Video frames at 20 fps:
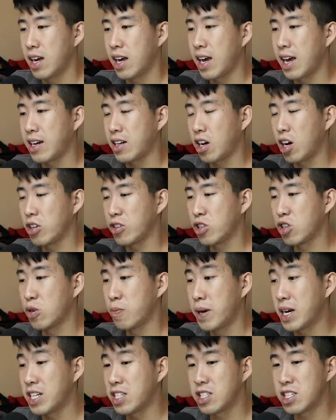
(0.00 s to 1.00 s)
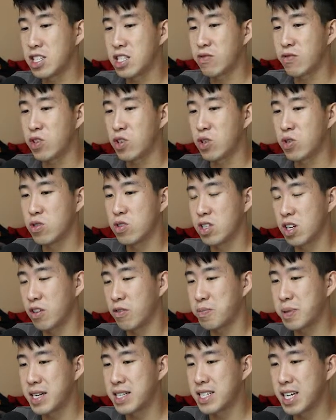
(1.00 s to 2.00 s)
And although patients' views
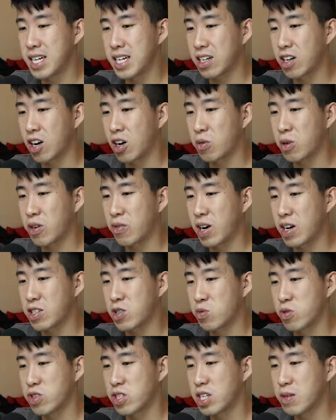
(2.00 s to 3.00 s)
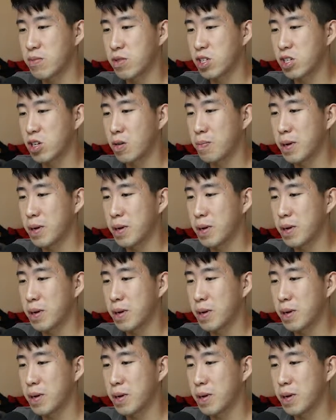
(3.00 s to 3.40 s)
of bedside and hallway rounds were similar,